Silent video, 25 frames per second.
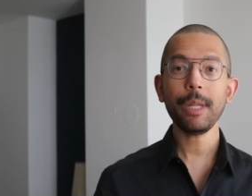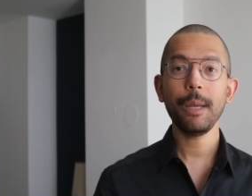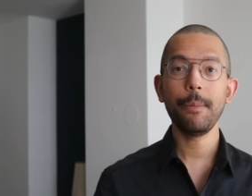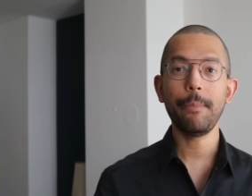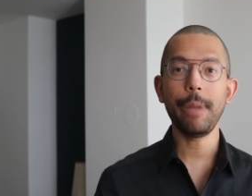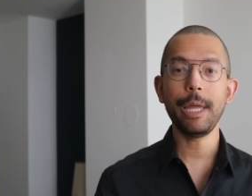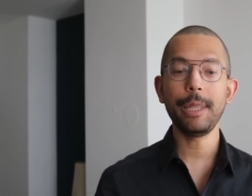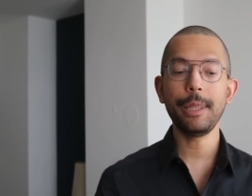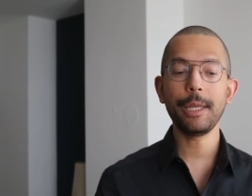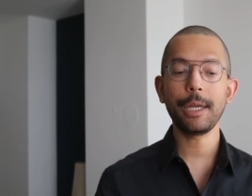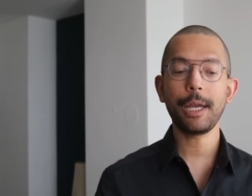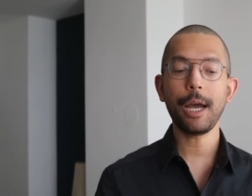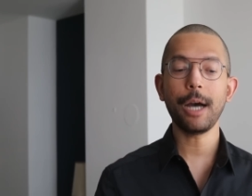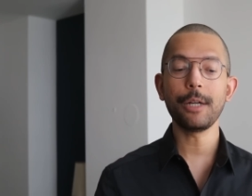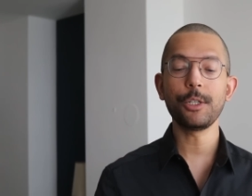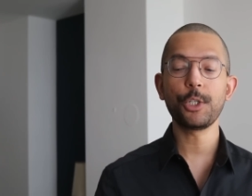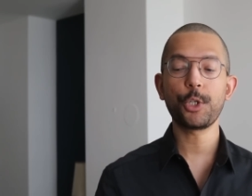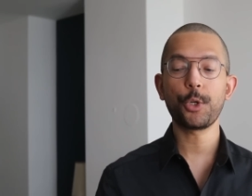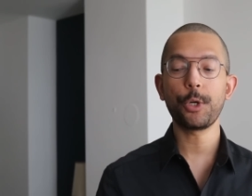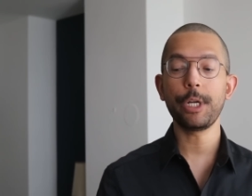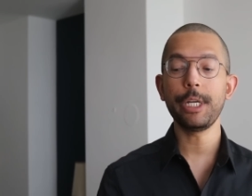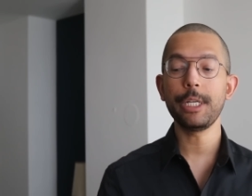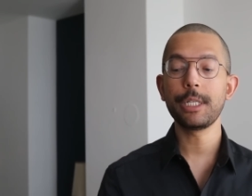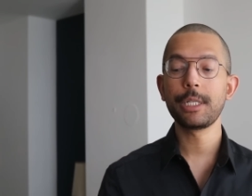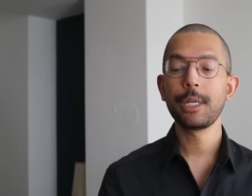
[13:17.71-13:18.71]
been the
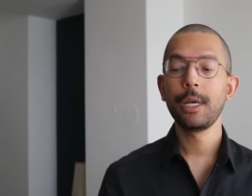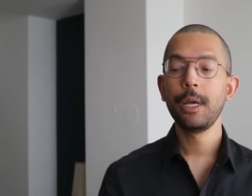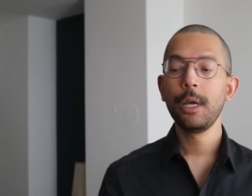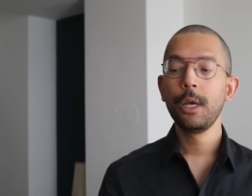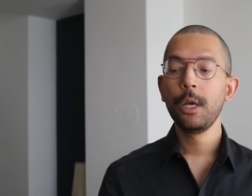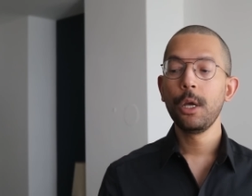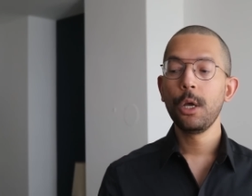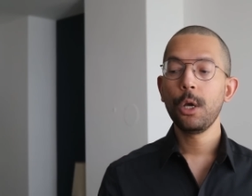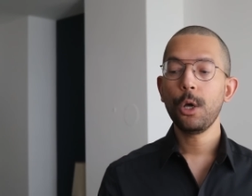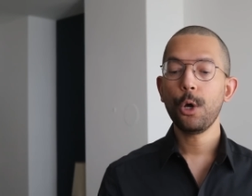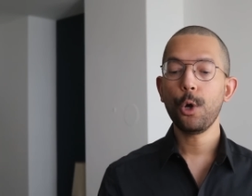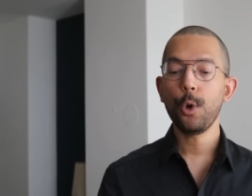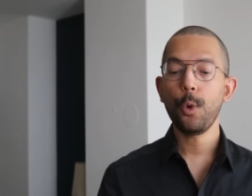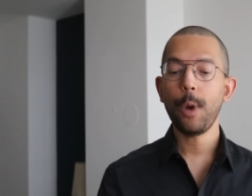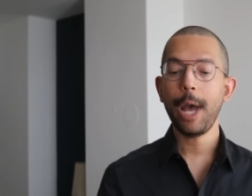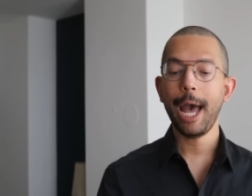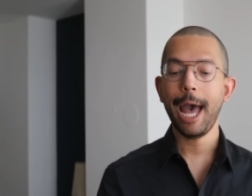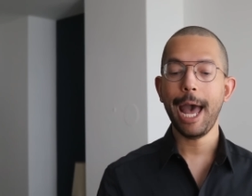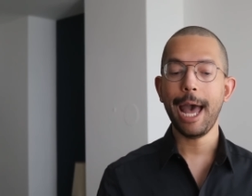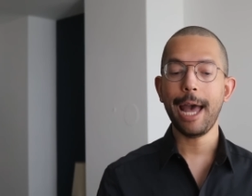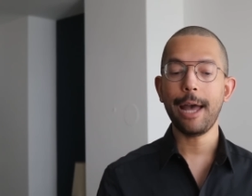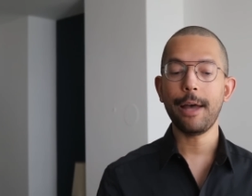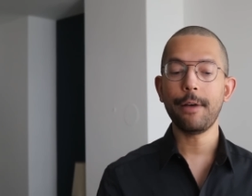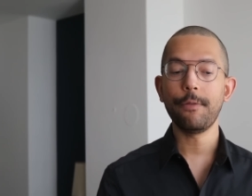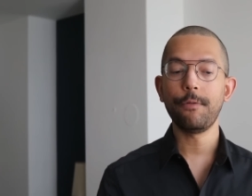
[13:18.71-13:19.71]
countries who
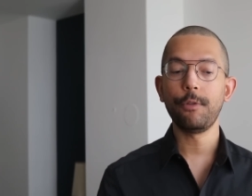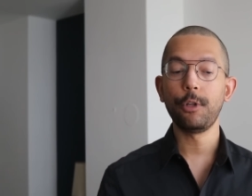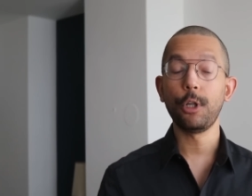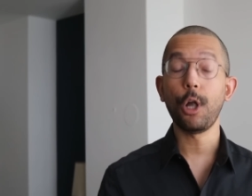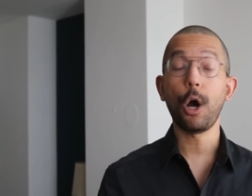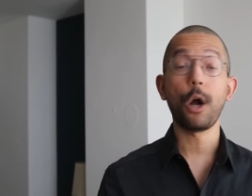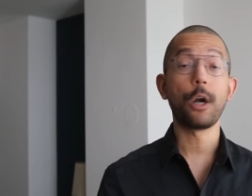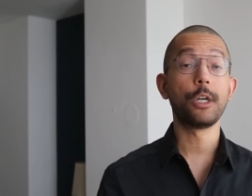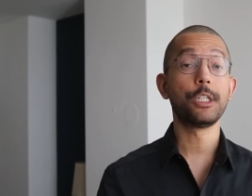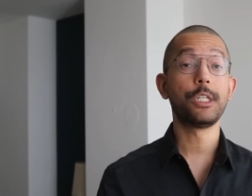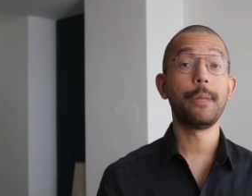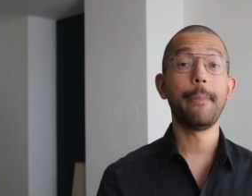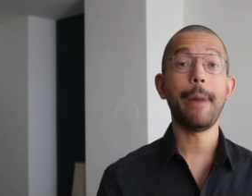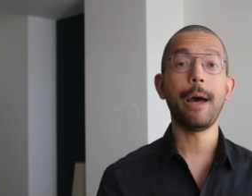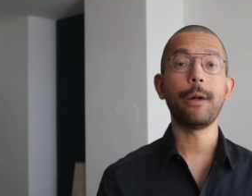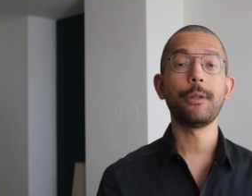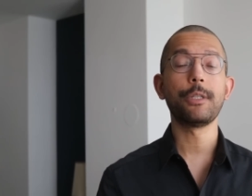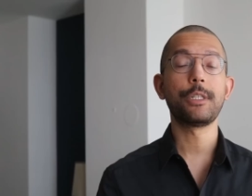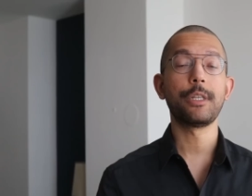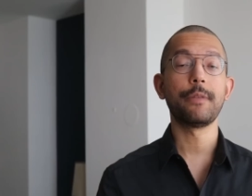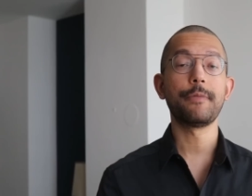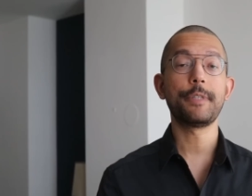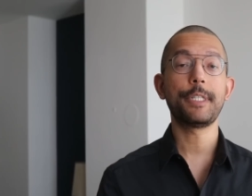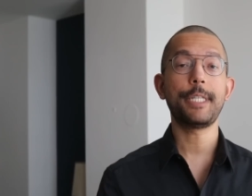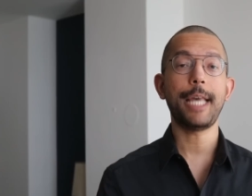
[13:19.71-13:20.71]
have large
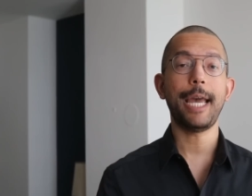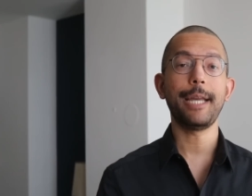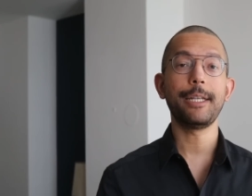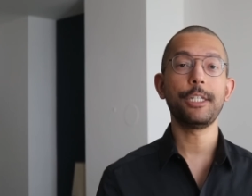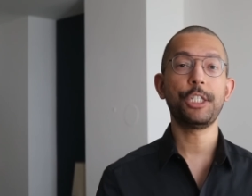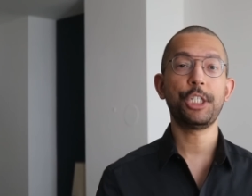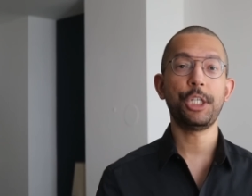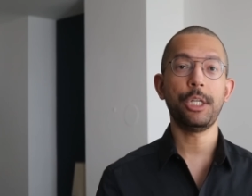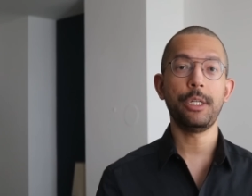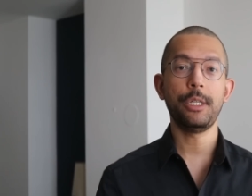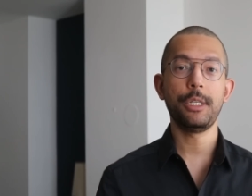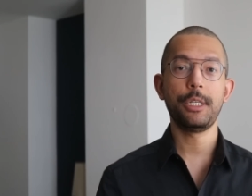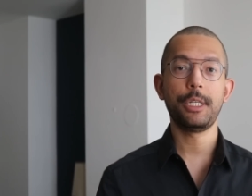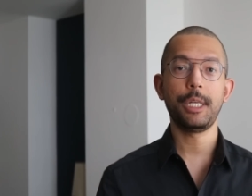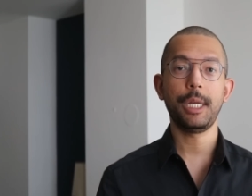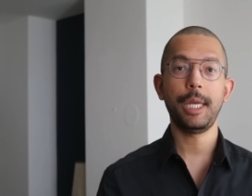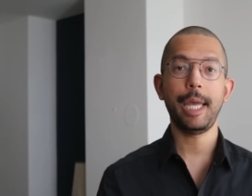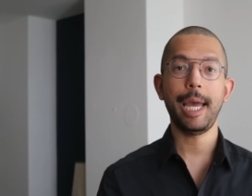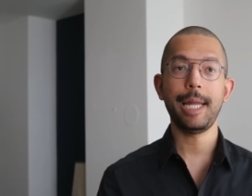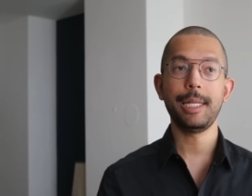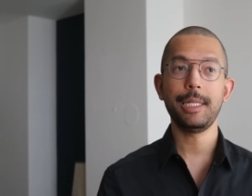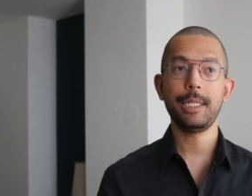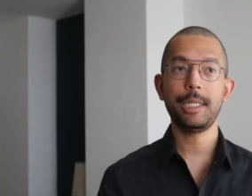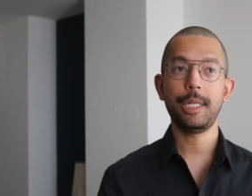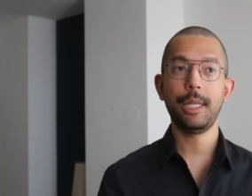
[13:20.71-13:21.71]
amounts of sanctions
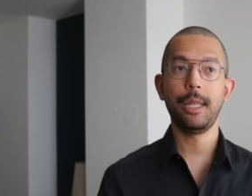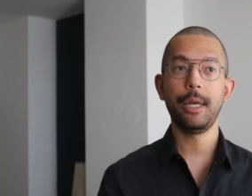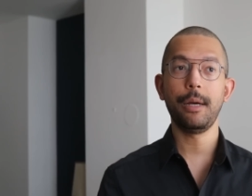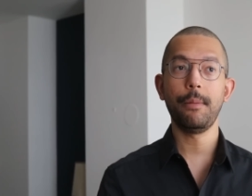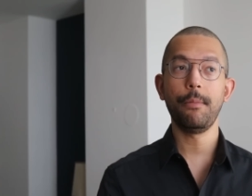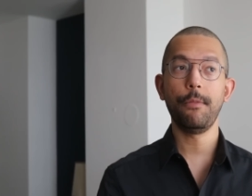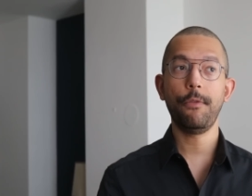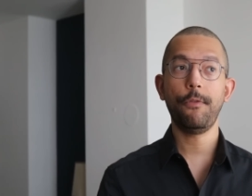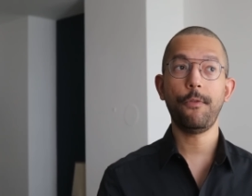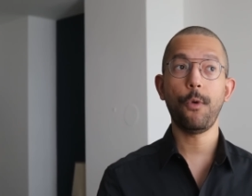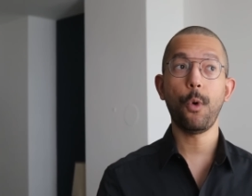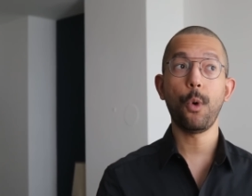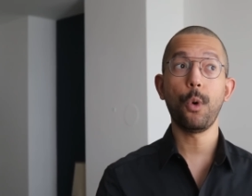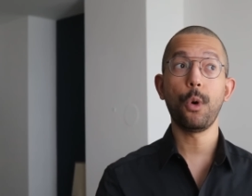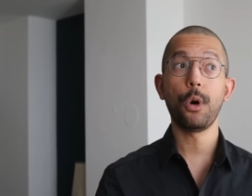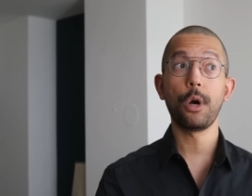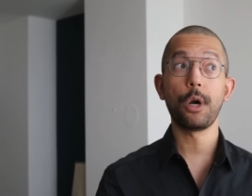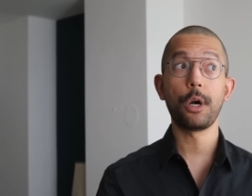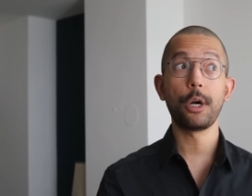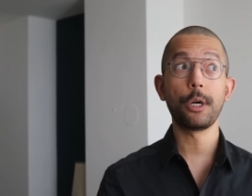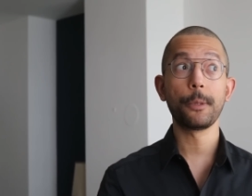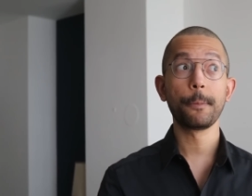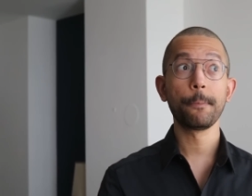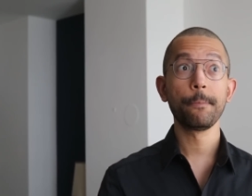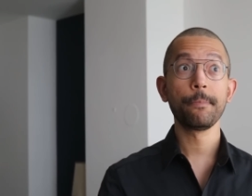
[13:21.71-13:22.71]
against them
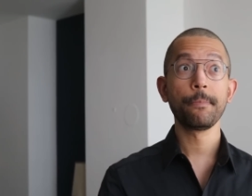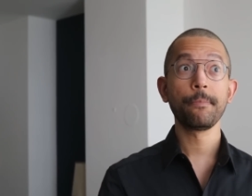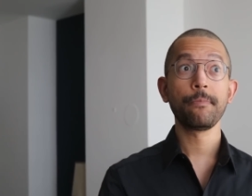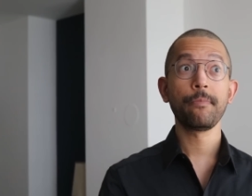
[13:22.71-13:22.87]
for,